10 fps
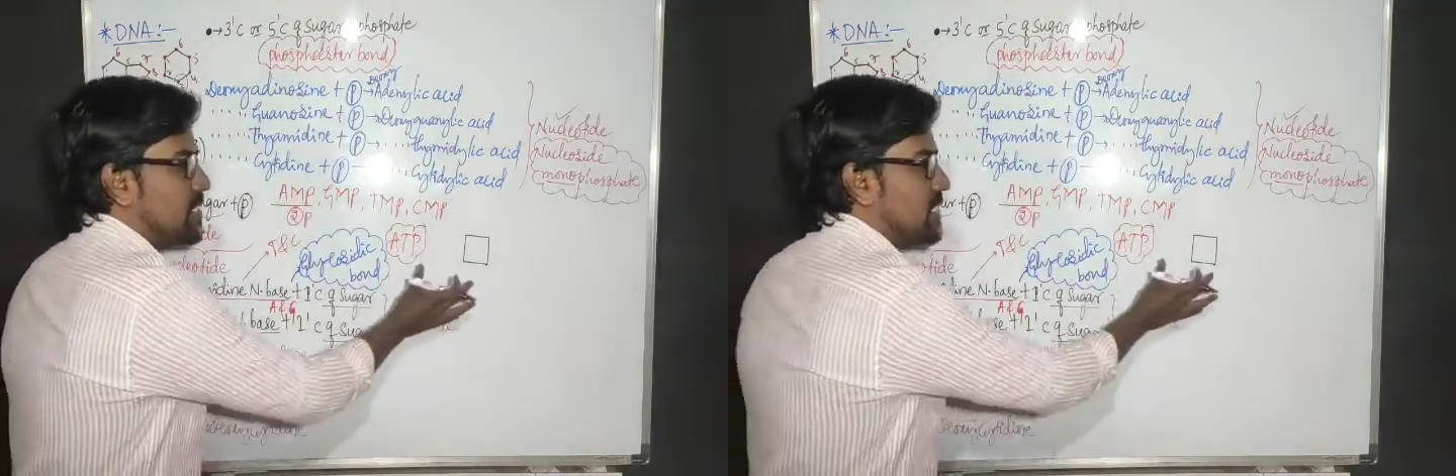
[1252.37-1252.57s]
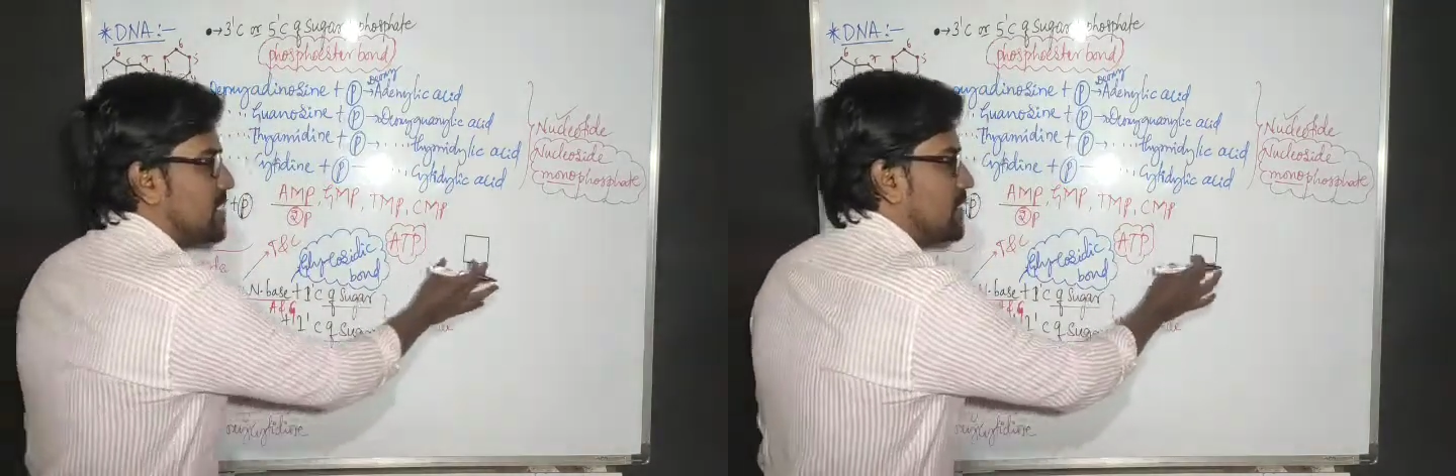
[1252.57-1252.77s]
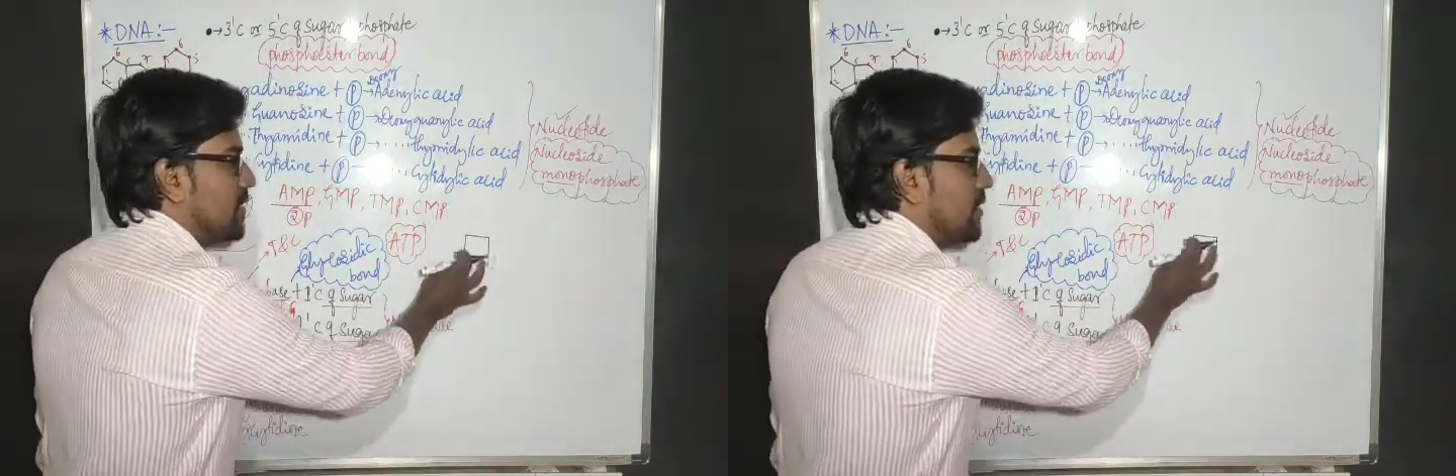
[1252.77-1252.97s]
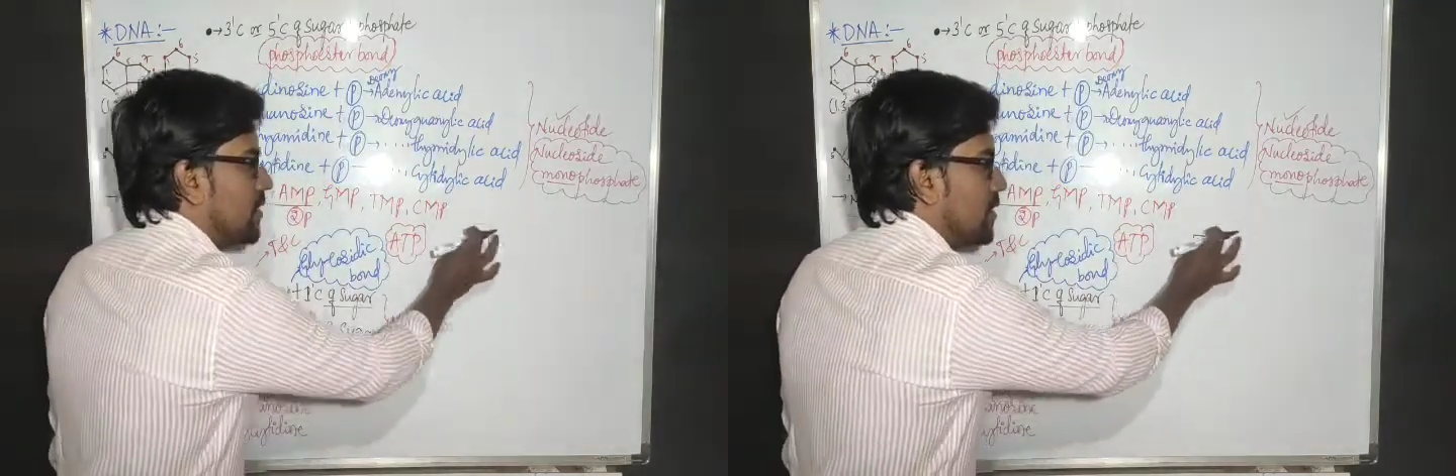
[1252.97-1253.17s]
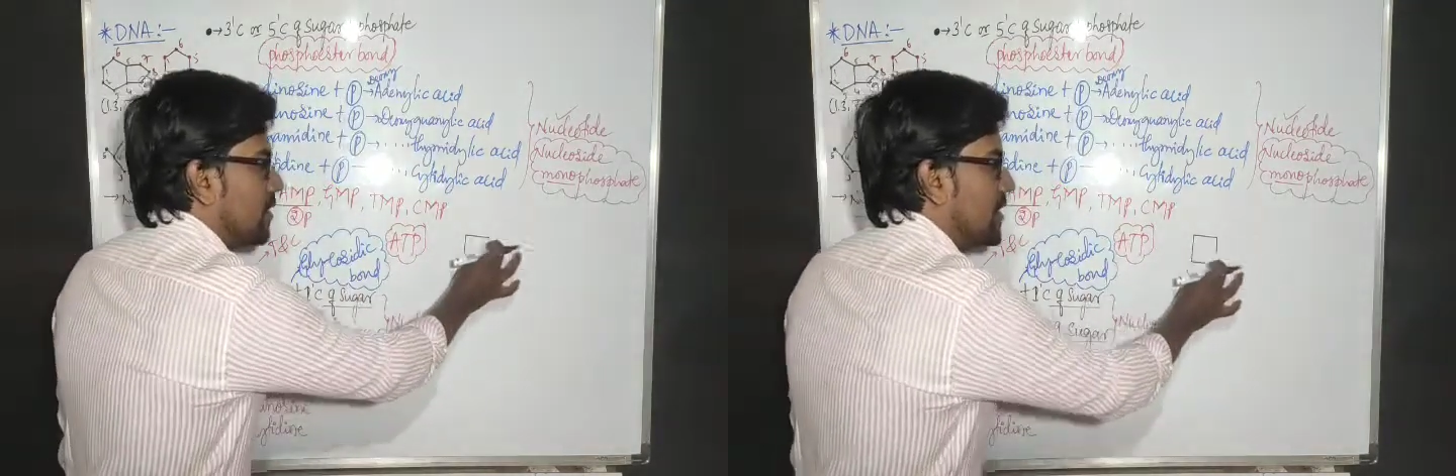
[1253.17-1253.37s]
just
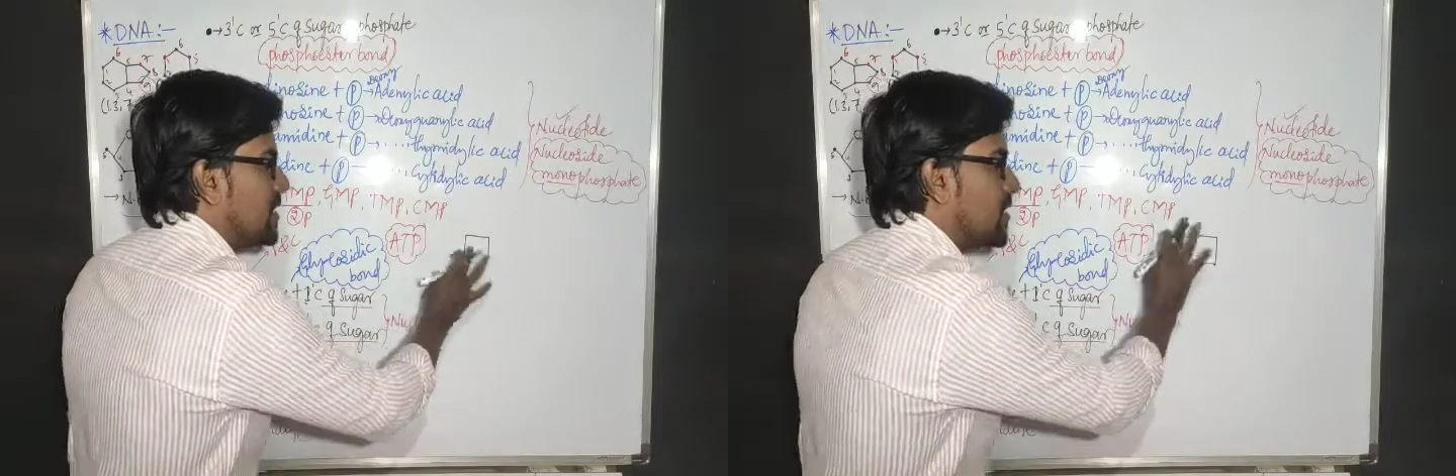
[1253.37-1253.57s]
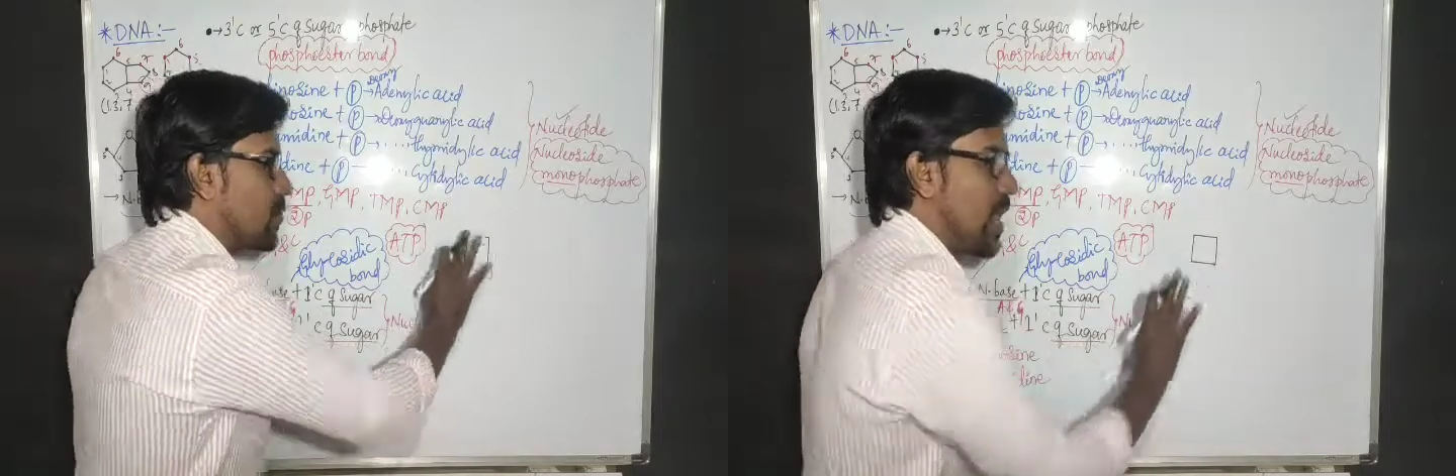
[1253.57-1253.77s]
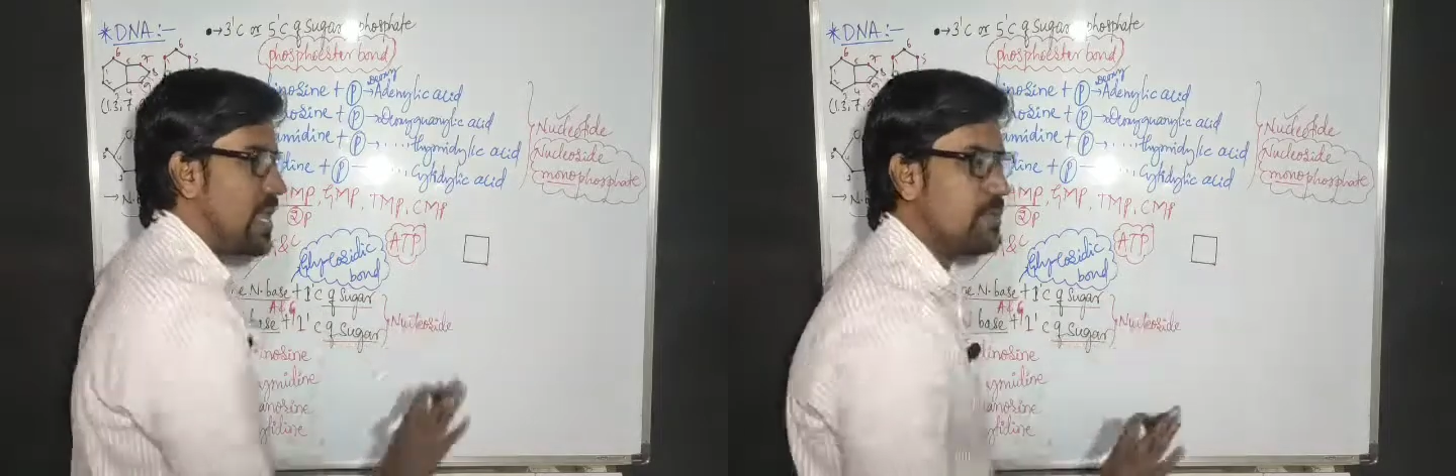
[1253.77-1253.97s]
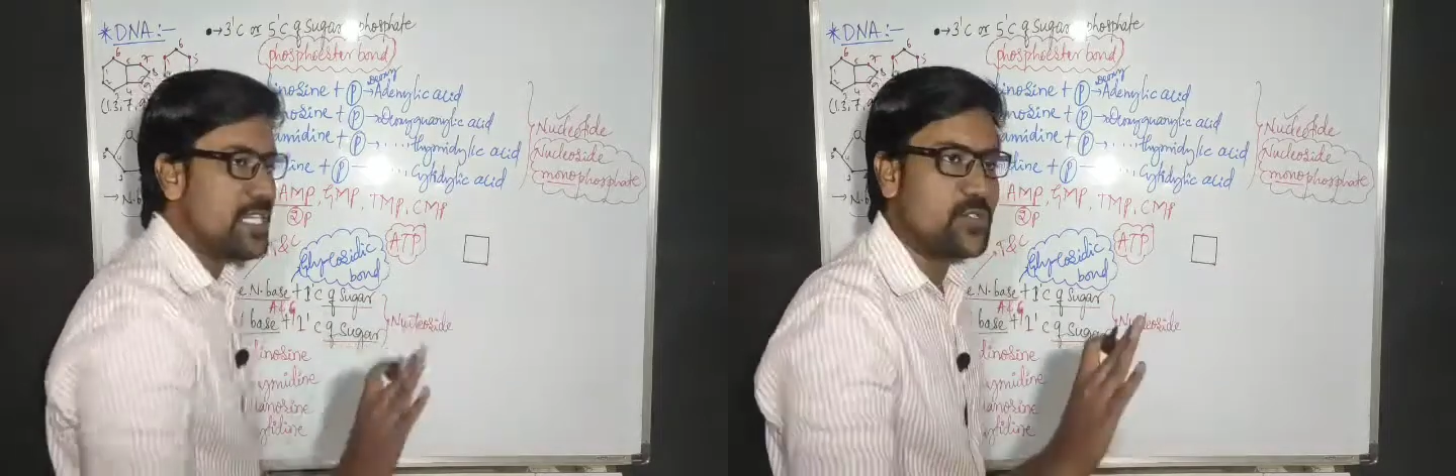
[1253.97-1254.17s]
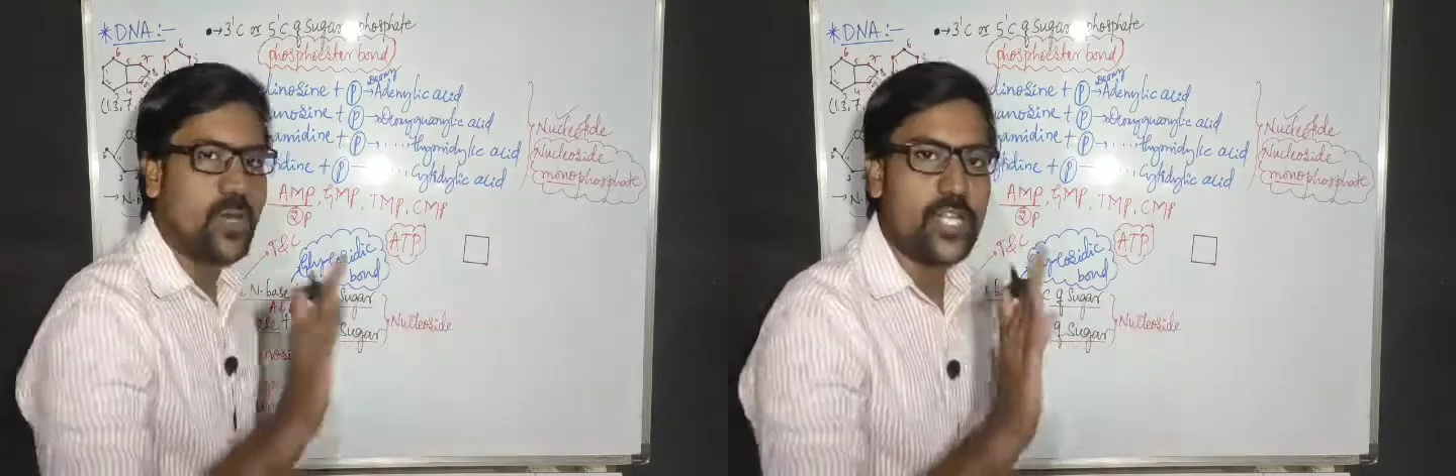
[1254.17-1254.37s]
this square
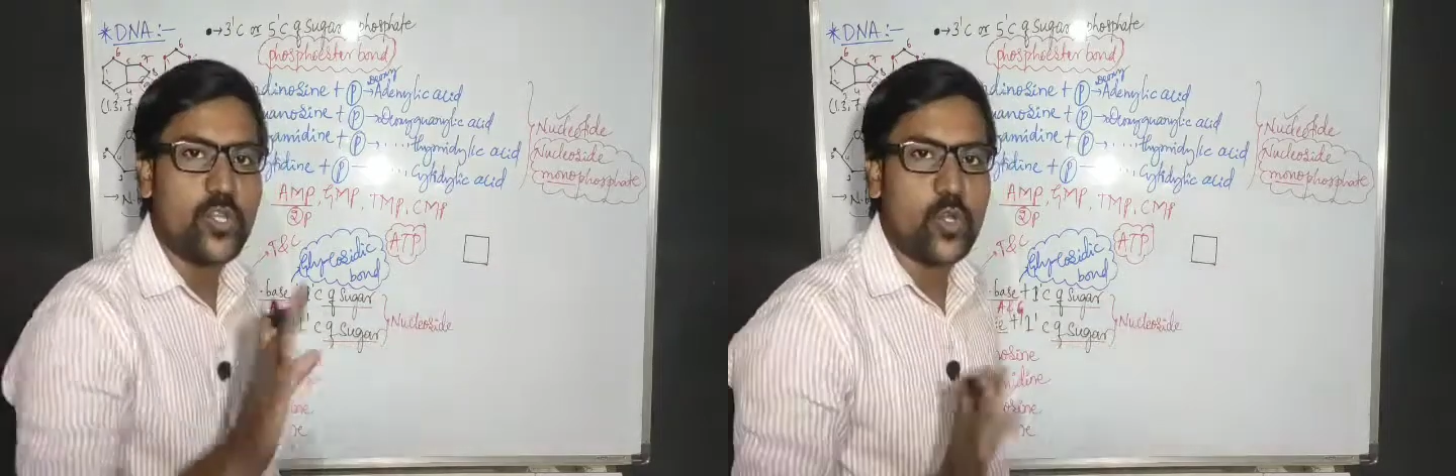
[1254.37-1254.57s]
means one